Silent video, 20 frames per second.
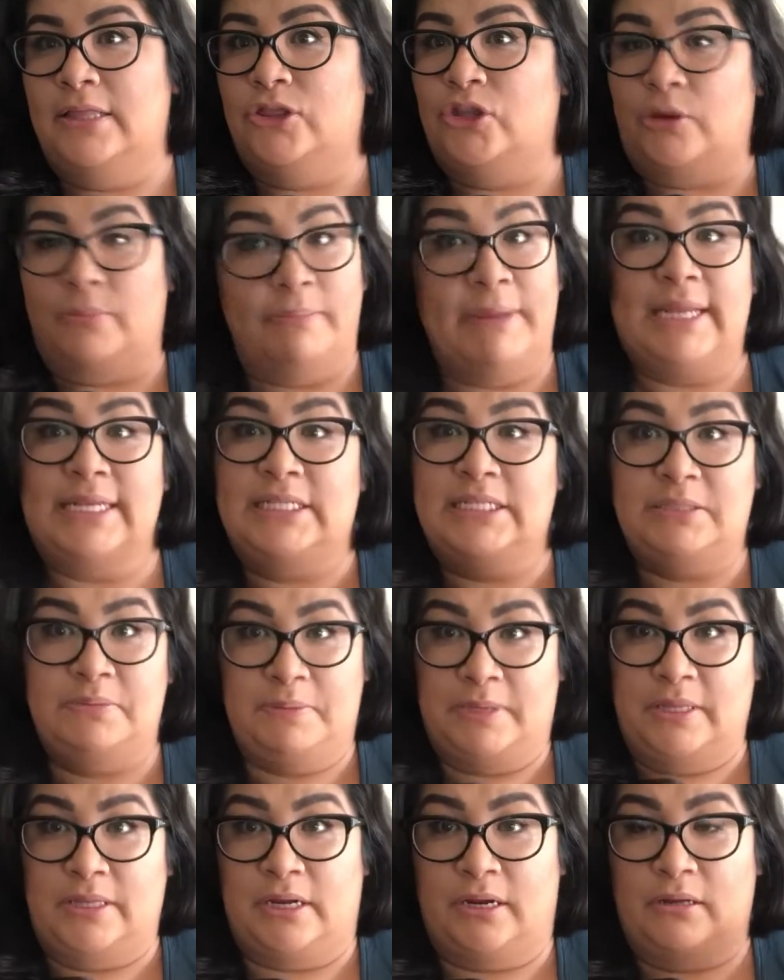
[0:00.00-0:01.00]
they're meant to
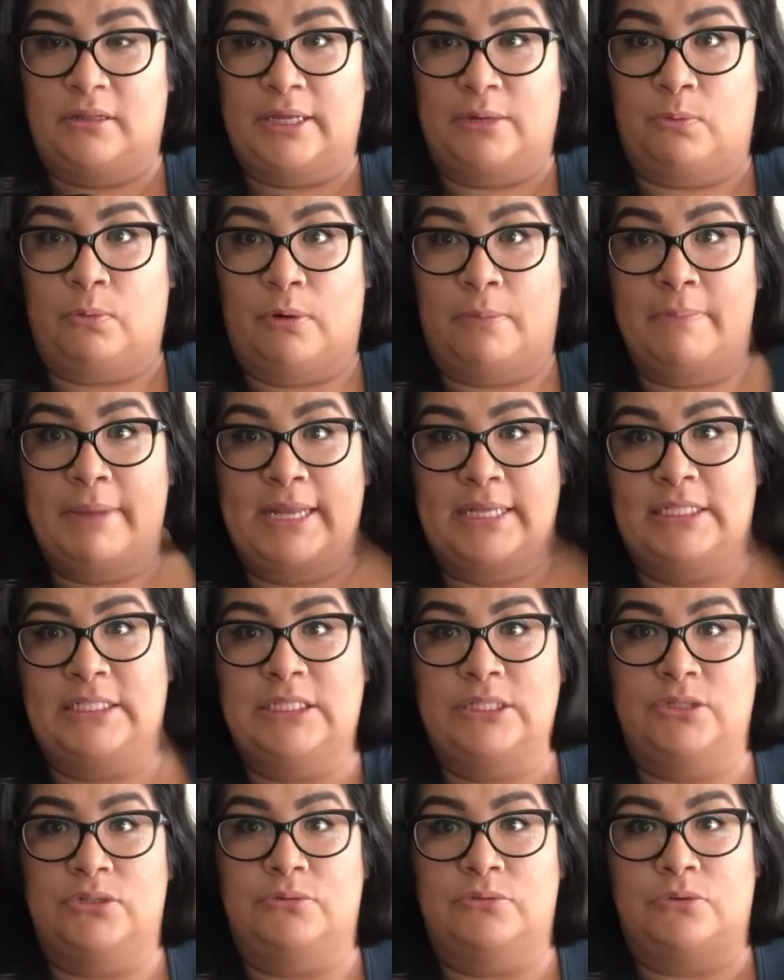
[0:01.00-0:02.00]
be there. Like we're meant
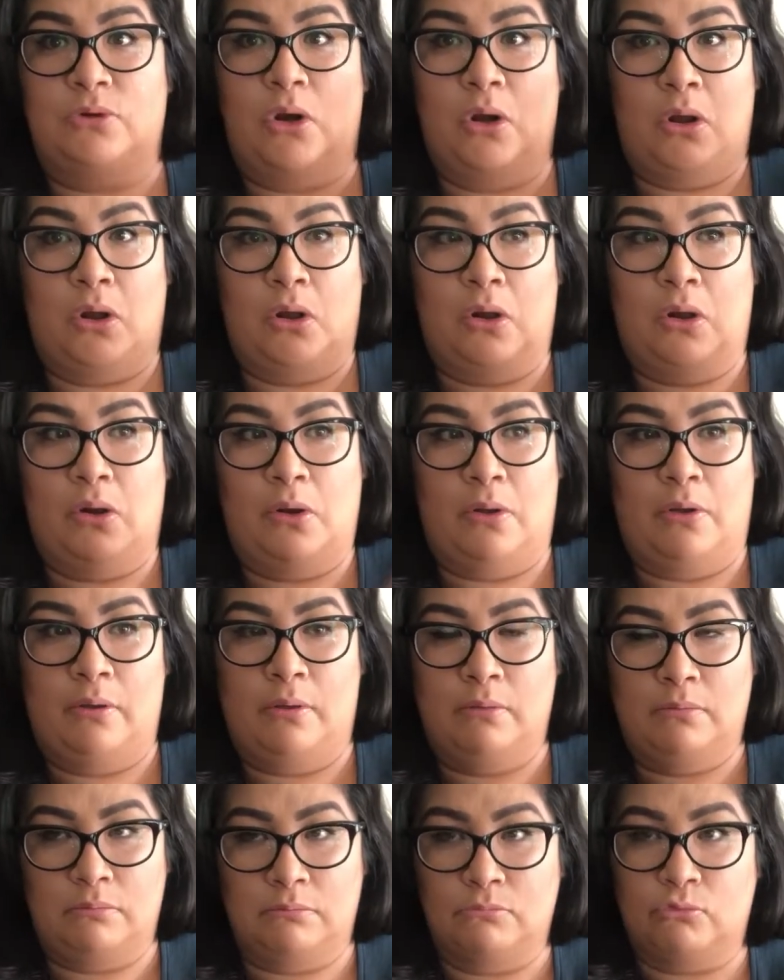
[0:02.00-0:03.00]
to
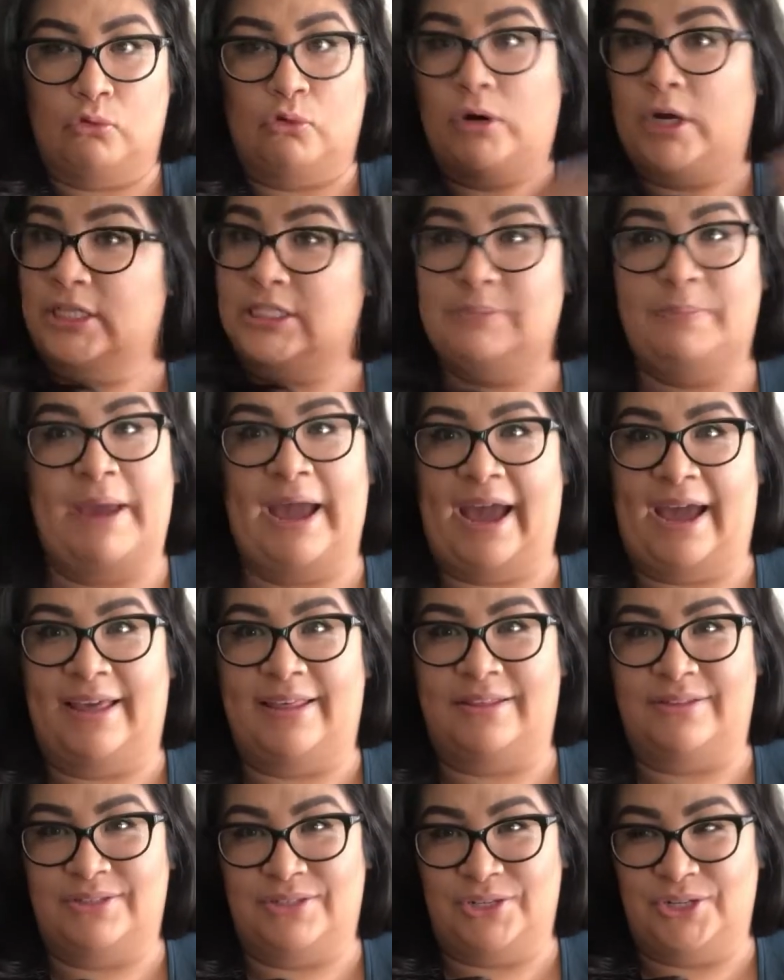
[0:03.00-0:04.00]
cross
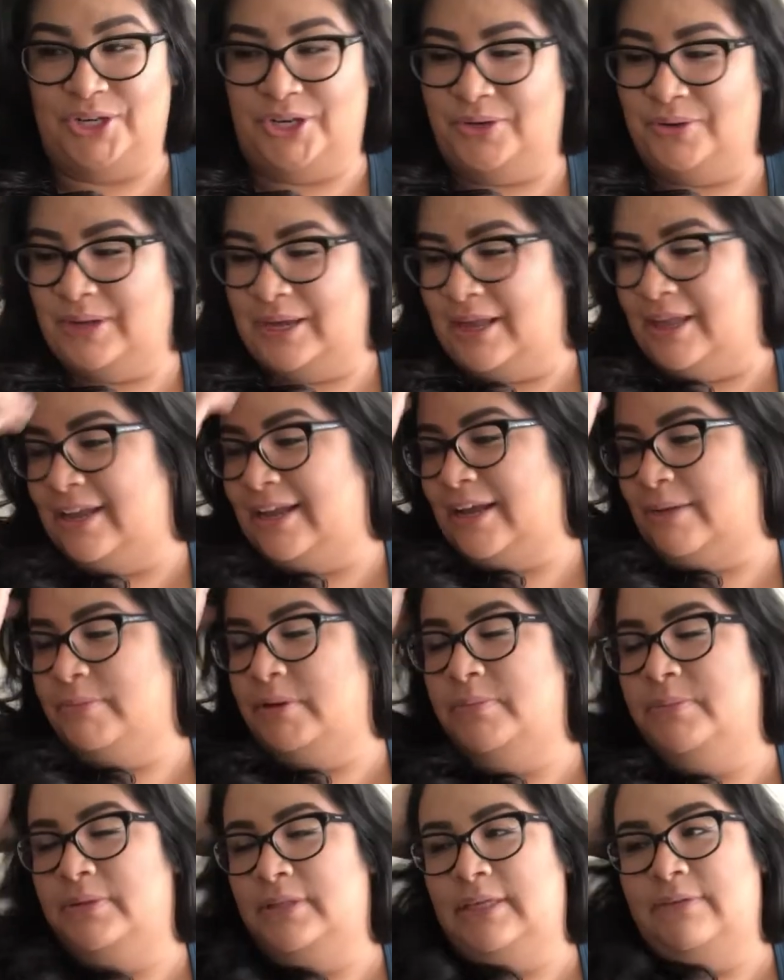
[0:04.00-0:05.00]
paths, you know? Like, I'm
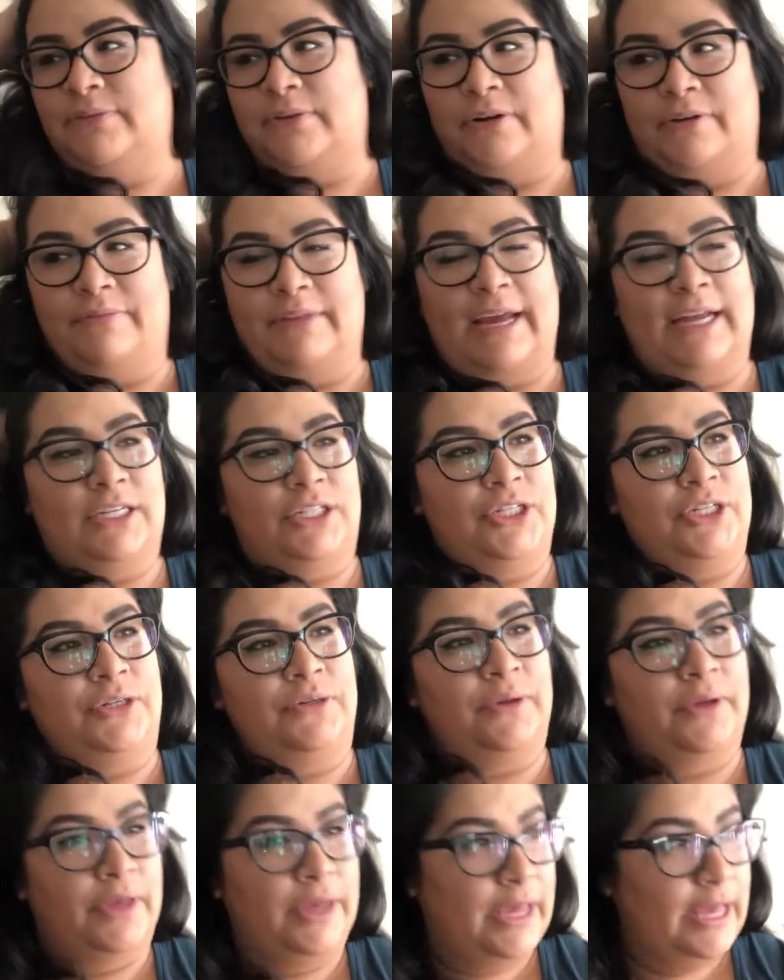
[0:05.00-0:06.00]
a believer of that
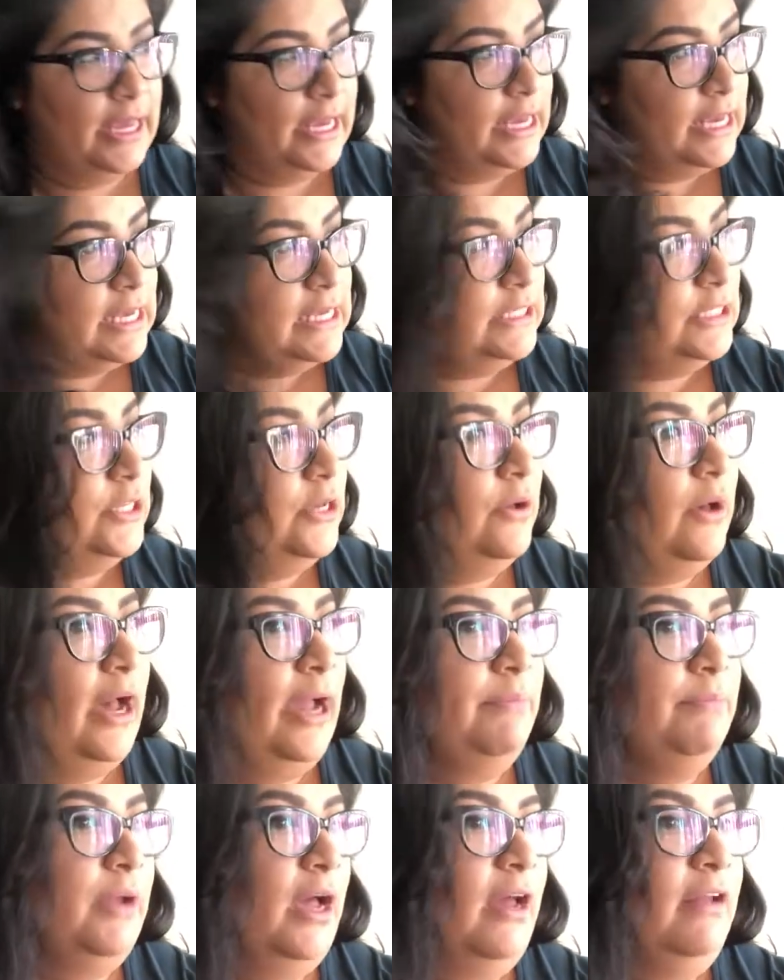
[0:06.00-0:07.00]
too. So
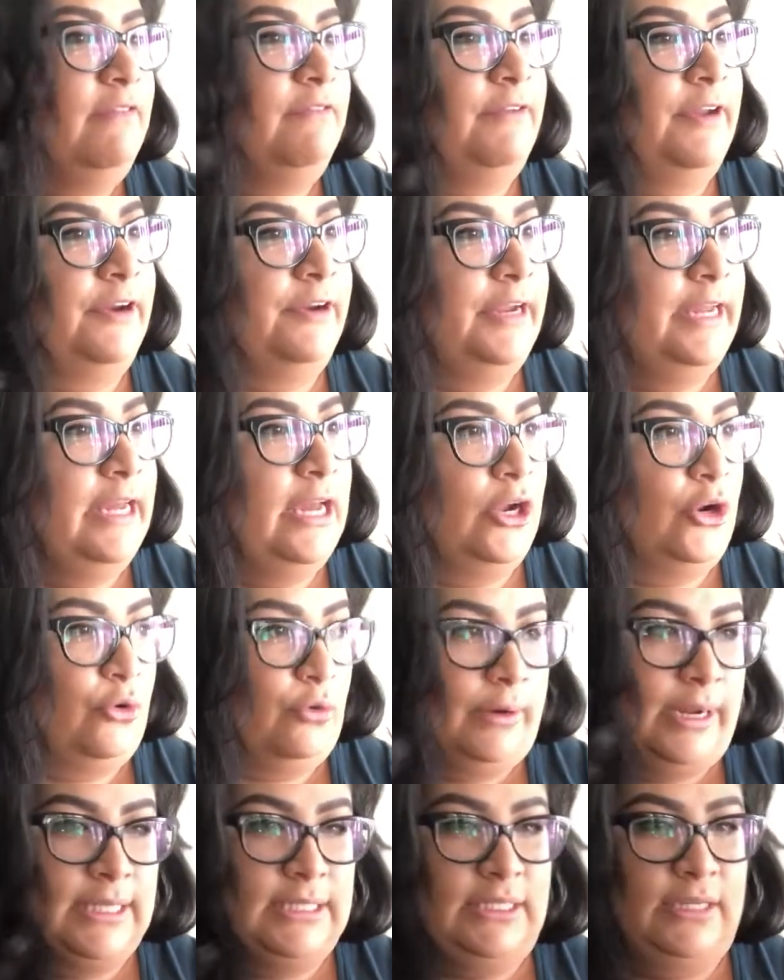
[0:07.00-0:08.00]
I'm not very
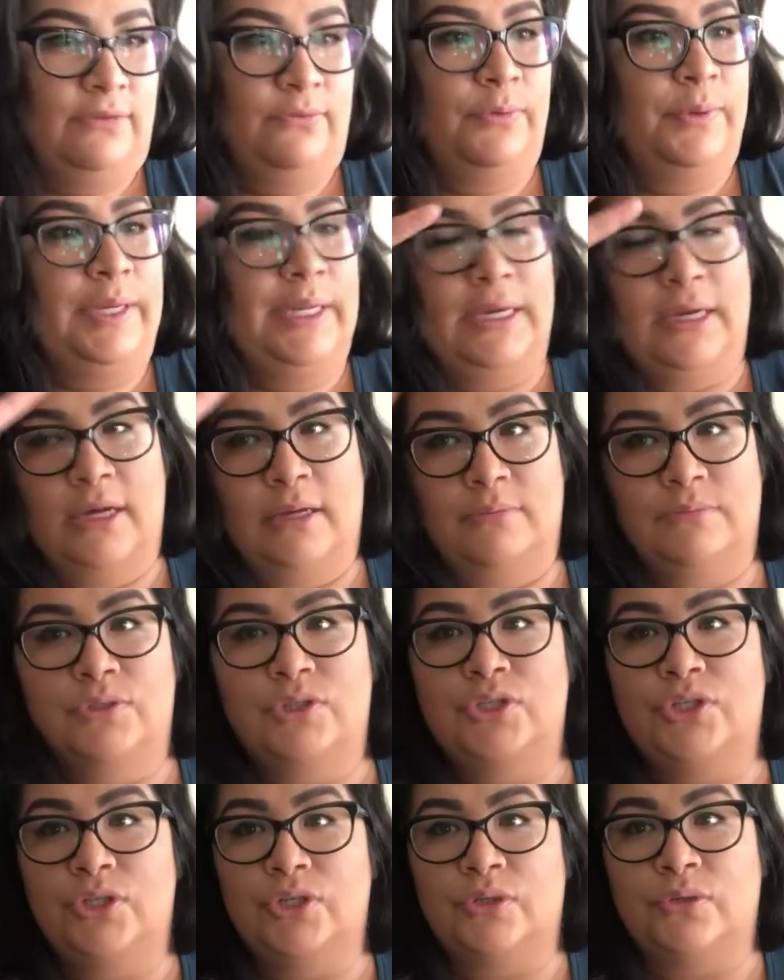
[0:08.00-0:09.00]
aggressive when it
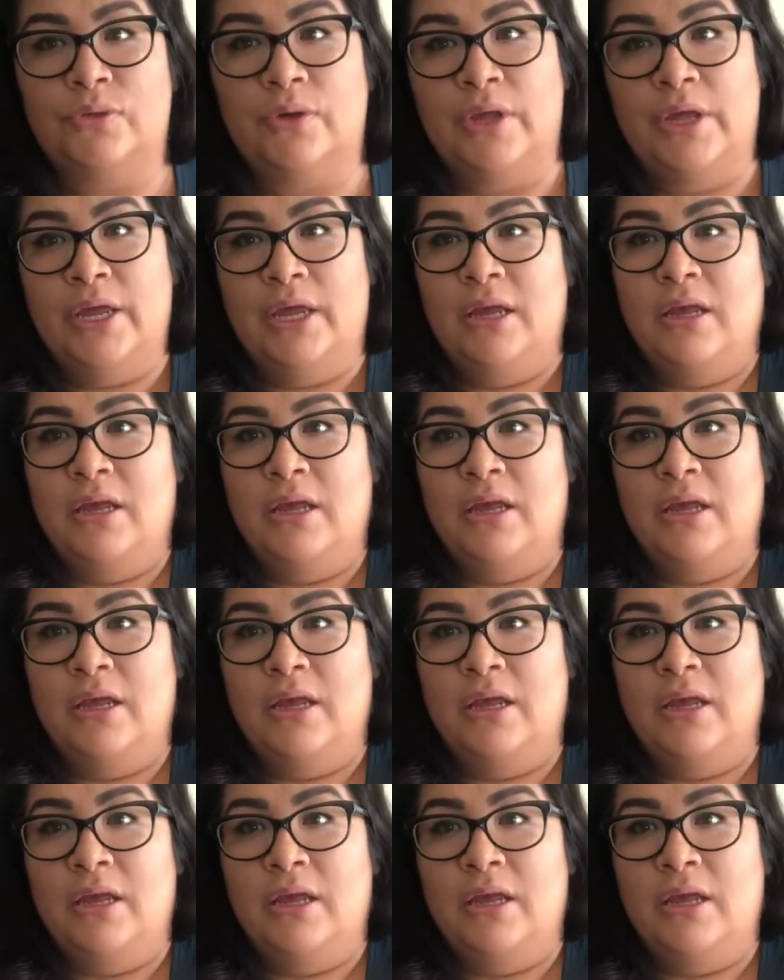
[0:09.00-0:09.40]
comes to